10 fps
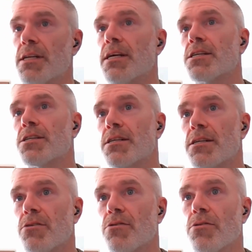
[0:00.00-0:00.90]

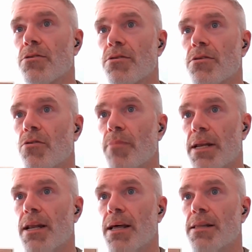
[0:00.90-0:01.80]
addiction or
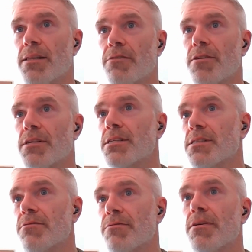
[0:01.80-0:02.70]
mental health difficulties
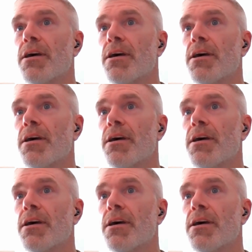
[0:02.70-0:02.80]
if